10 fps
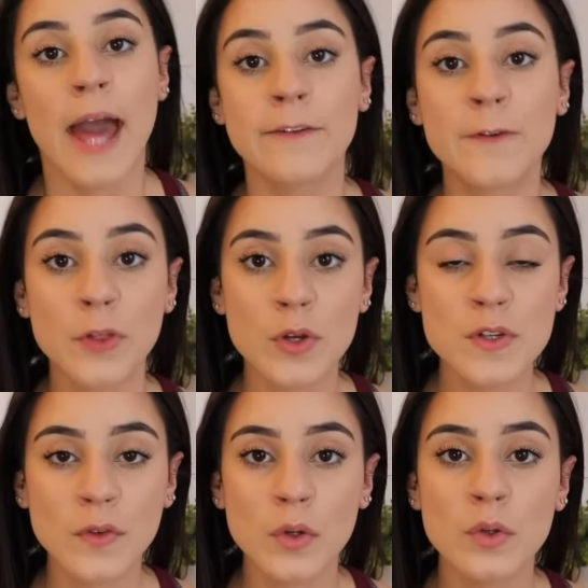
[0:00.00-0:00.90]
And for those
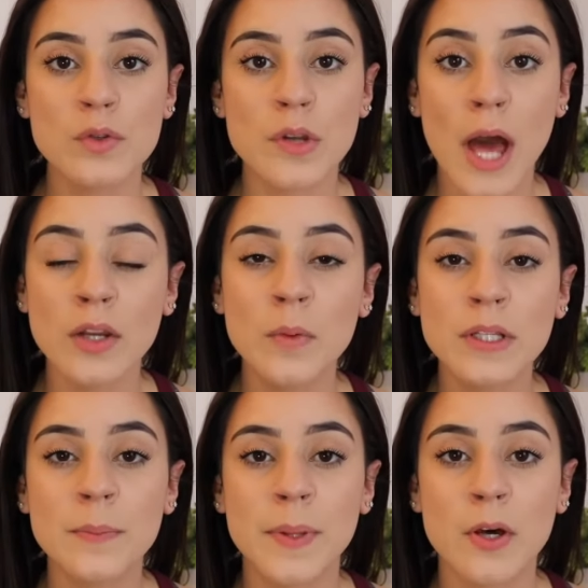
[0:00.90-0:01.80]
of you who do not know
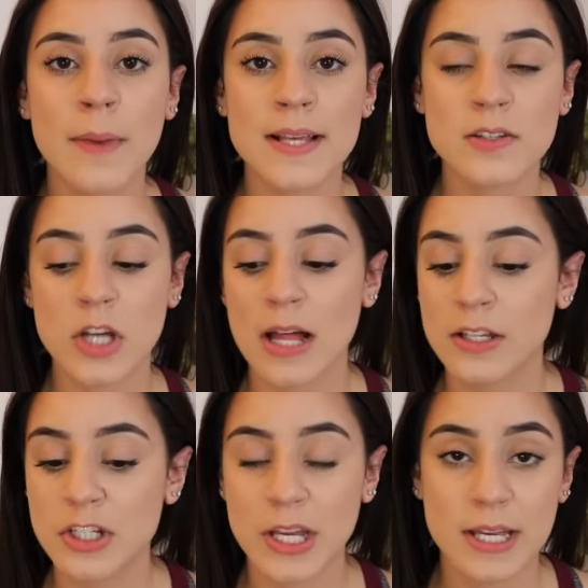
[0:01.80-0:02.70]
what the peel mask
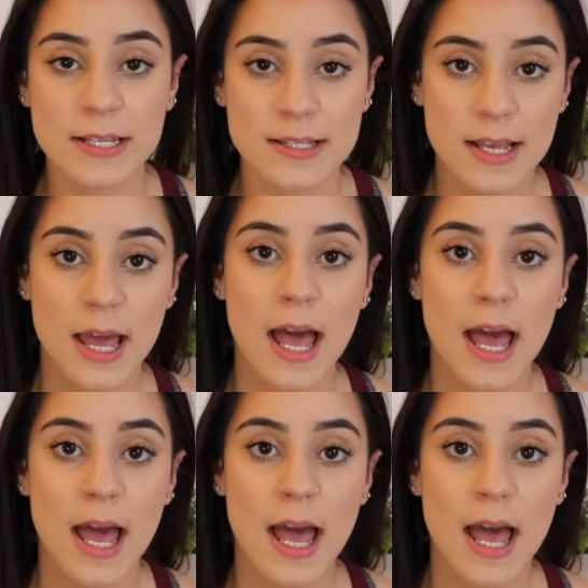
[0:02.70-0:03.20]
challenge is,